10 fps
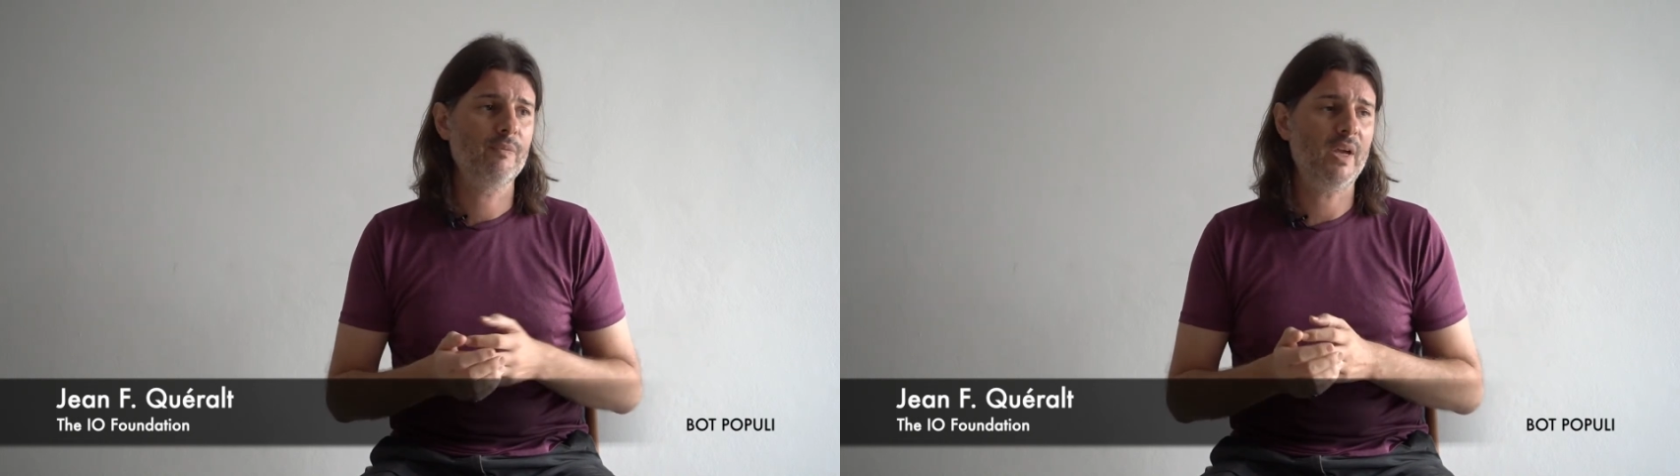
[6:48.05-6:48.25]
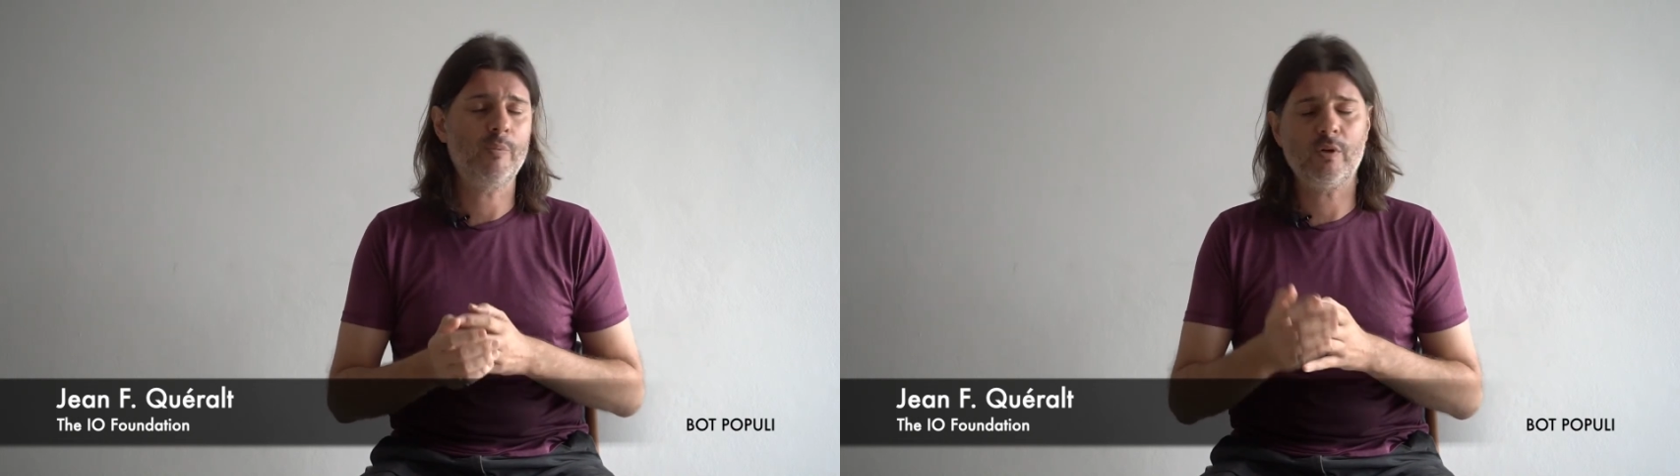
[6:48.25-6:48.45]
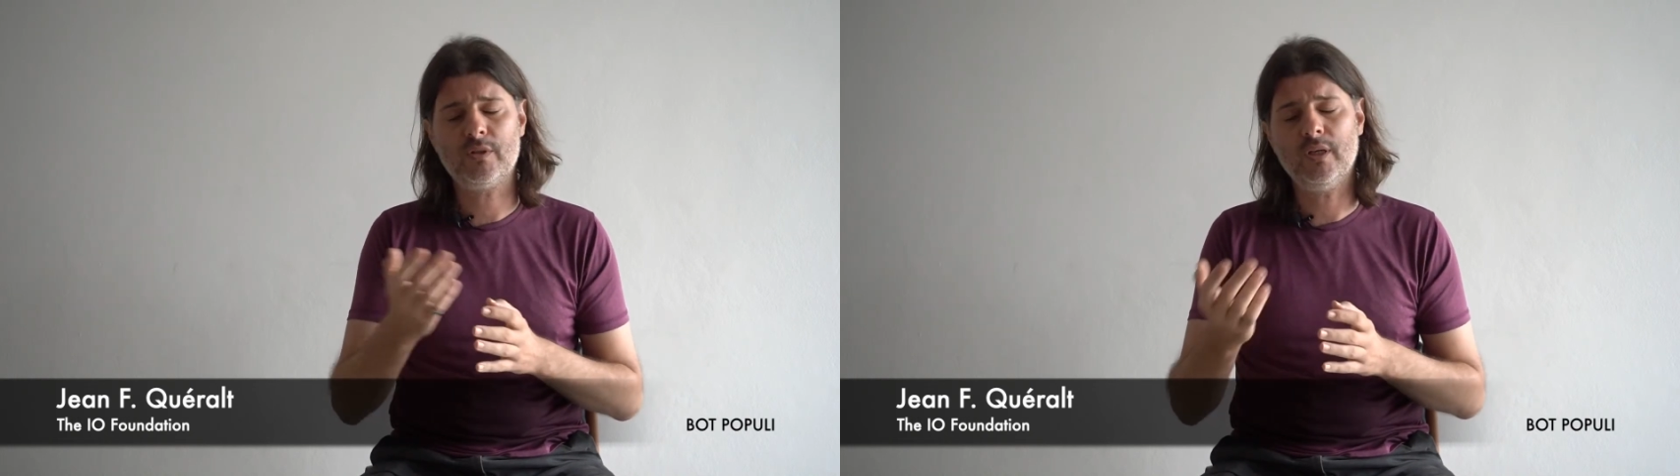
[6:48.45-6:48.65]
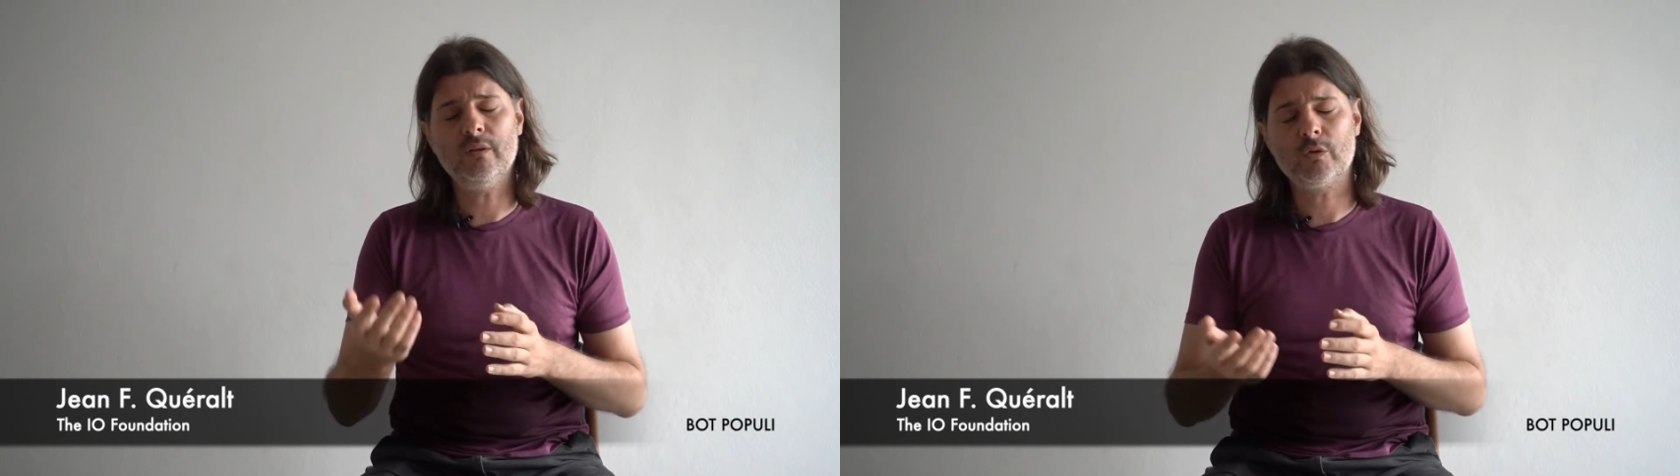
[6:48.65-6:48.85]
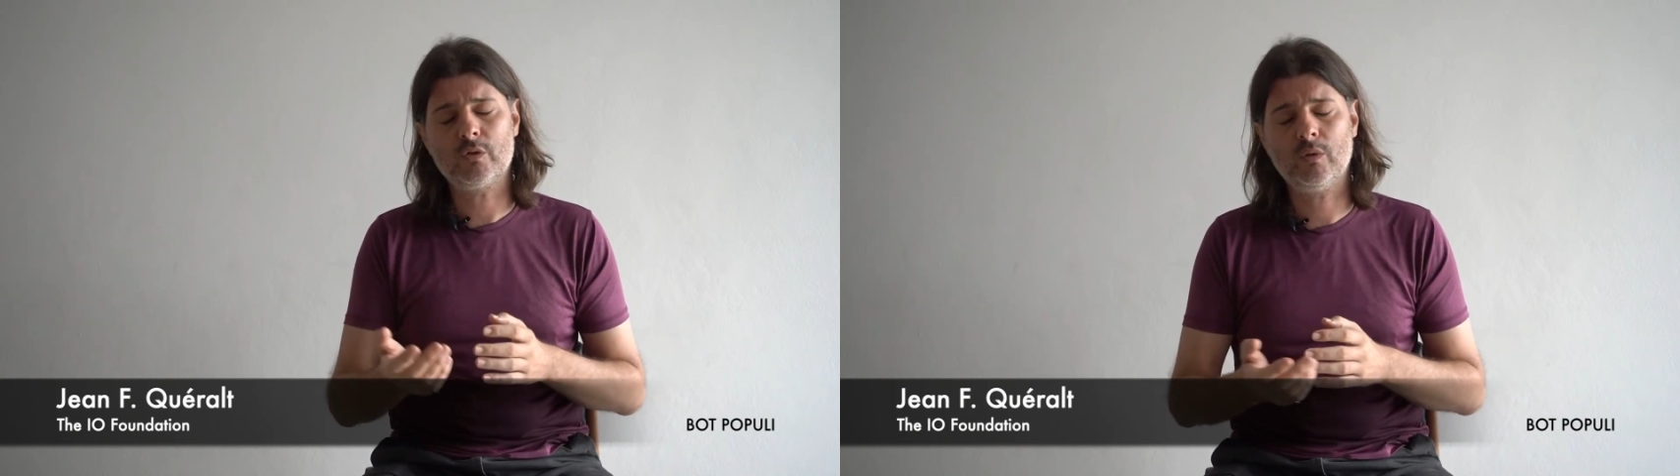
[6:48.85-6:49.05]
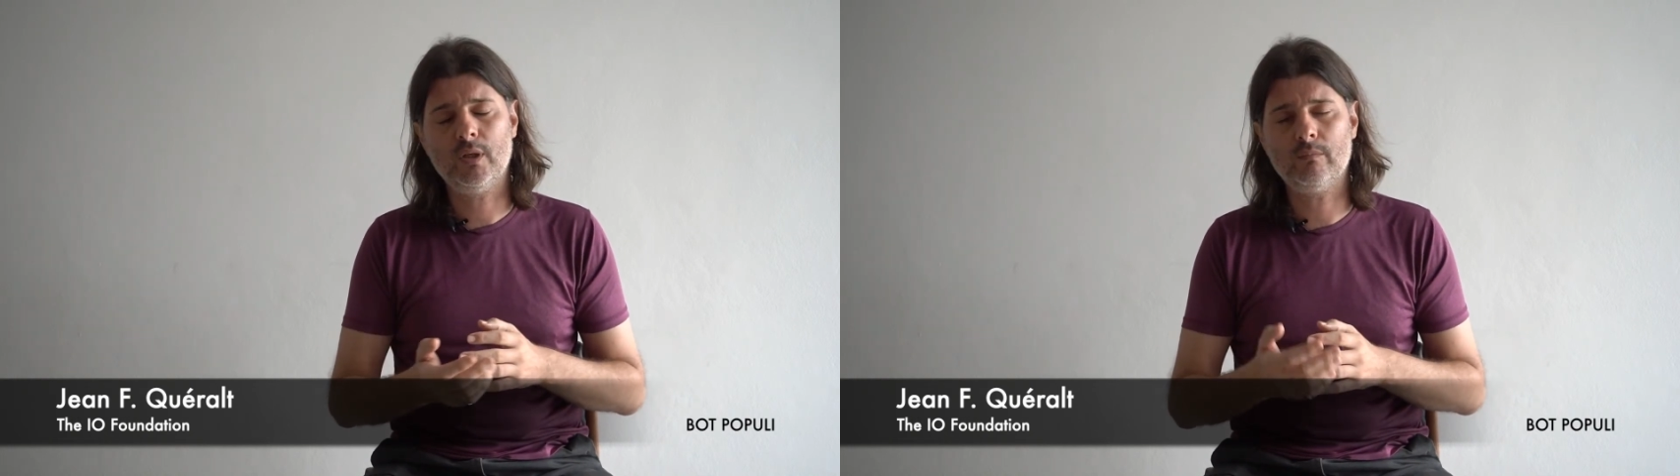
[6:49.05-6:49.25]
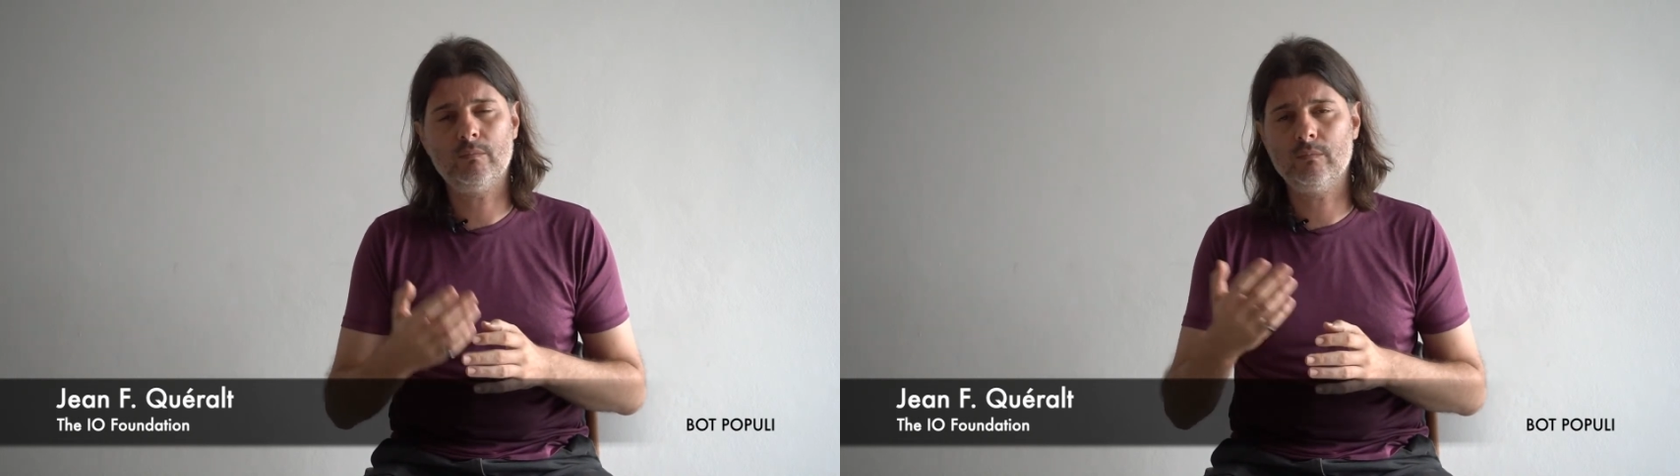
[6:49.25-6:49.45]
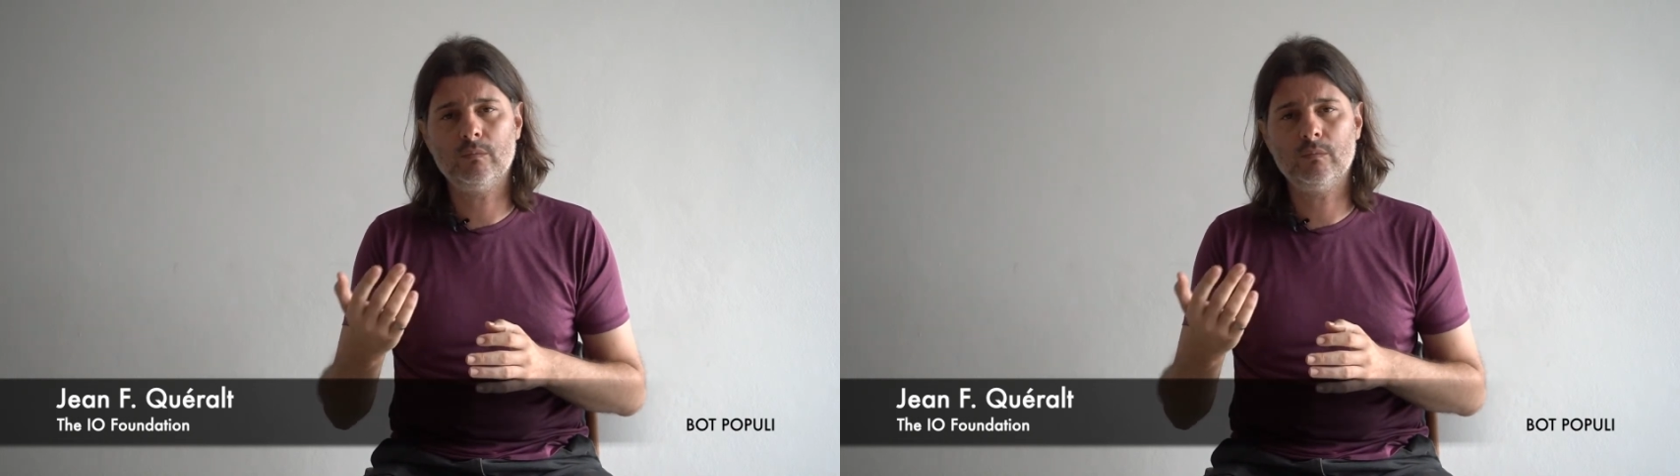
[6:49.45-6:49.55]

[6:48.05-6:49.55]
And plus the industry